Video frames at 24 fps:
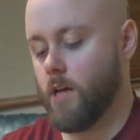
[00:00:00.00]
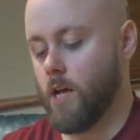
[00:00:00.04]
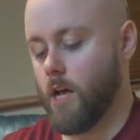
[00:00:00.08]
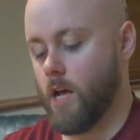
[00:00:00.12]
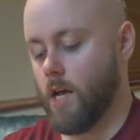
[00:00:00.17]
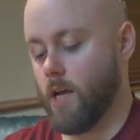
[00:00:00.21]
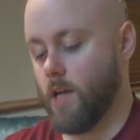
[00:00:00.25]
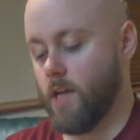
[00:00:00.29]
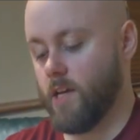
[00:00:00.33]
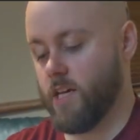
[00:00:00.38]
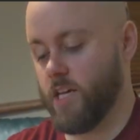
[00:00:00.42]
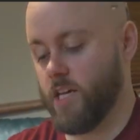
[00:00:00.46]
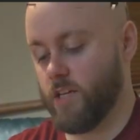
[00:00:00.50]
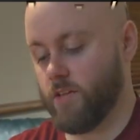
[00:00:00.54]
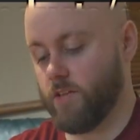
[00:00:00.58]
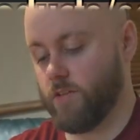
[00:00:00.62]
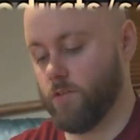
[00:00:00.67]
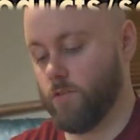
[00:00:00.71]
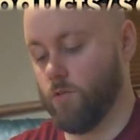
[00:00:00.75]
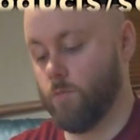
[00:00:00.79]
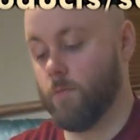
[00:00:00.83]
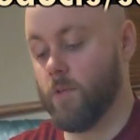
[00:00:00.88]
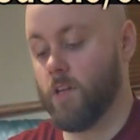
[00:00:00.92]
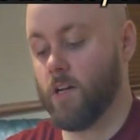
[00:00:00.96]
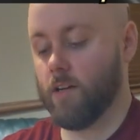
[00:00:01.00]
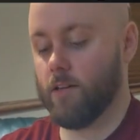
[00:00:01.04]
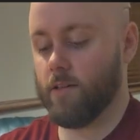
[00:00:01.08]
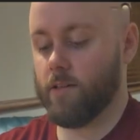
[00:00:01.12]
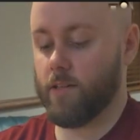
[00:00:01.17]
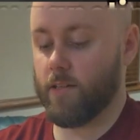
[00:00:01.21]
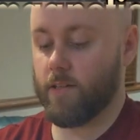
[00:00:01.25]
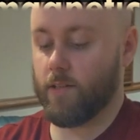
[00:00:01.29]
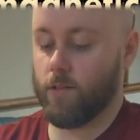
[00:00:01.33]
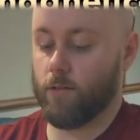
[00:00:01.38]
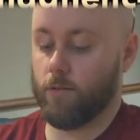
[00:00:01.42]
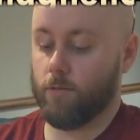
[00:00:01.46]
I assume that it
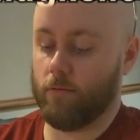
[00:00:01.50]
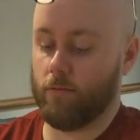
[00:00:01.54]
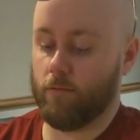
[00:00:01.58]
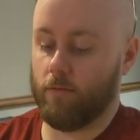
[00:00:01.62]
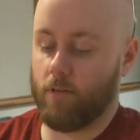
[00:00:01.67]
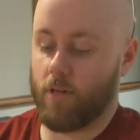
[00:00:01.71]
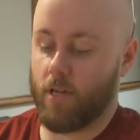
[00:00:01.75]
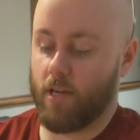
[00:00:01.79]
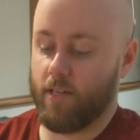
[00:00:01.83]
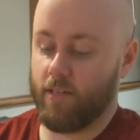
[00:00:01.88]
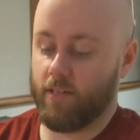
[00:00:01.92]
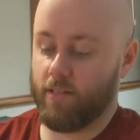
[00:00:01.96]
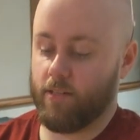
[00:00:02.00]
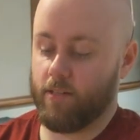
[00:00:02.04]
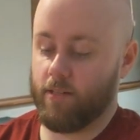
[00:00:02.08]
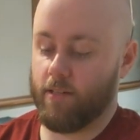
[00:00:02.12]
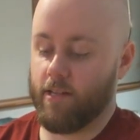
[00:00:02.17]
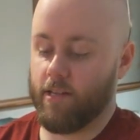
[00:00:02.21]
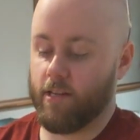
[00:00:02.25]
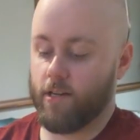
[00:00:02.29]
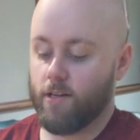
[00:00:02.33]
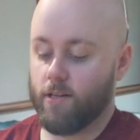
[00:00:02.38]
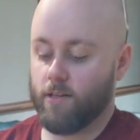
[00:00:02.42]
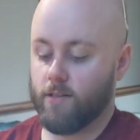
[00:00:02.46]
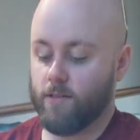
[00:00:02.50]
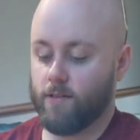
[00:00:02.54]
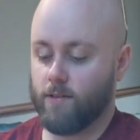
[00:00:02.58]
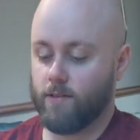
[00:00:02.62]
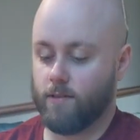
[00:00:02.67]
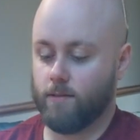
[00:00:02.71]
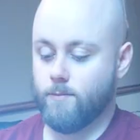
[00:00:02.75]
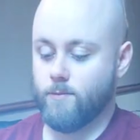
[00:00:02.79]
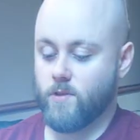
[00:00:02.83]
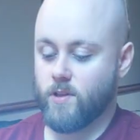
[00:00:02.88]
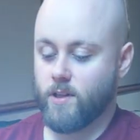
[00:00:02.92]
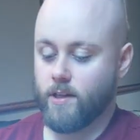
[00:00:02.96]
doesn't rust there. It
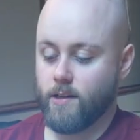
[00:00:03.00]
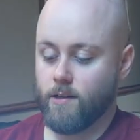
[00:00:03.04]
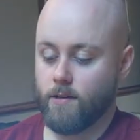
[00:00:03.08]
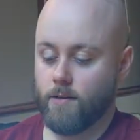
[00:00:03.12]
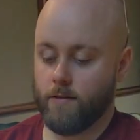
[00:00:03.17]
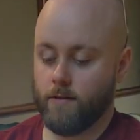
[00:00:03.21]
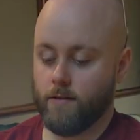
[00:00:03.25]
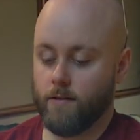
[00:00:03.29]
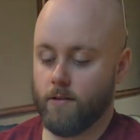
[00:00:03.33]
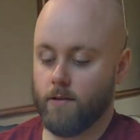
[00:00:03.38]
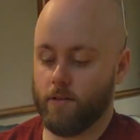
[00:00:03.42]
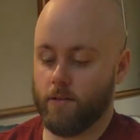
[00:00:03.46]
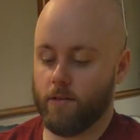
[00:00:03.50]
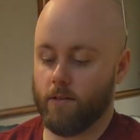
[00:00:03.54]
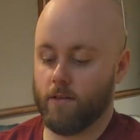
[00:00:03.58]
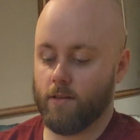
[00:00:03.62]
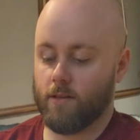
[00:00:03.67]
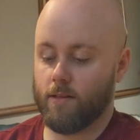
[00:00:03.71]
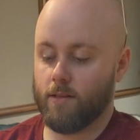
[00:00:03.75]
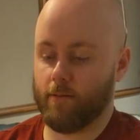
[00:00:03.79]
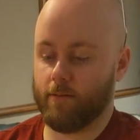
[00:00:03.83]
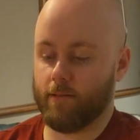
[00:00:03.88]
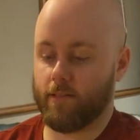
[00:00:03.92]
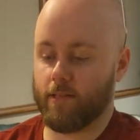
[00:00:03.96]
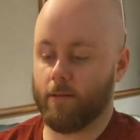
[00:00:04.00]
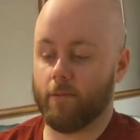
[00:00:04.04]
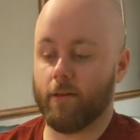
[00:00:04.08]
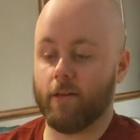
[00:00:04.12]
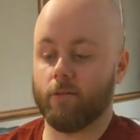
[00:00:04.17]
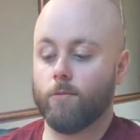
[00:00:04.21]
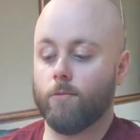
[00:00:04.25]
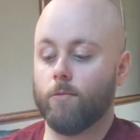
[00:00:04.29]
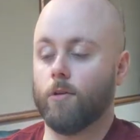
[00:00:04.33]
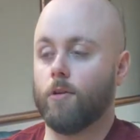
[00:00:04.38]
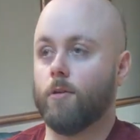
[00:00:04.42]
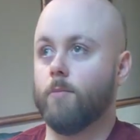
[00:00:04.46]
seems like that'd be something
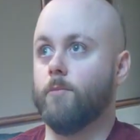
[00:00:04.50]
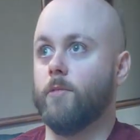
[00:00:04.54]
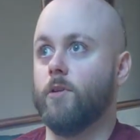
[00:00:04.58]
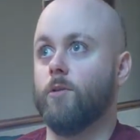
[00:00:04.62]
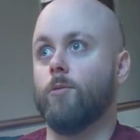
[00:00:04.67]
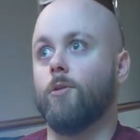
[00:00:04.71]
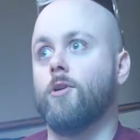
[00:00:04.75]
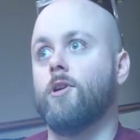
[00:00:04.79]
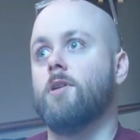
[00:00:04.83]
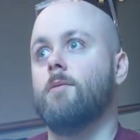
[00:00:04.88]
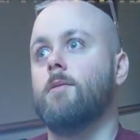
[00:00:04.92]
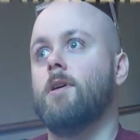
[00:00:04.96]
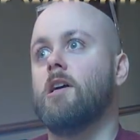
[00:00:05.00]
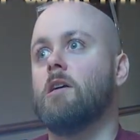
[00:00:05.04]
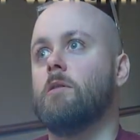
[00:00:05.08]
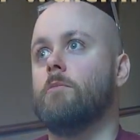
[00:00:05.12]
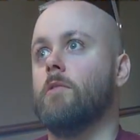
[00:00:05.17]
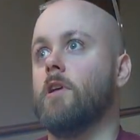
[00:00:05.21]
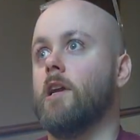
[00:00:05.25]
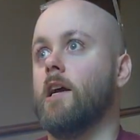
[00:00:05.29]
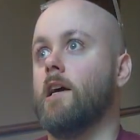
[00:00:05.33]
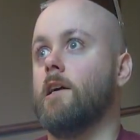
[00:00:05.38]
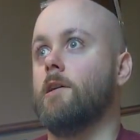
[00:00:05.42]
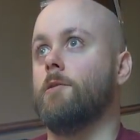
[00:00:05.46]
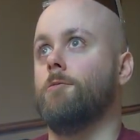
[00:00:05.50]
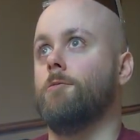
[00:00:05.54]
I'd be worried about, but I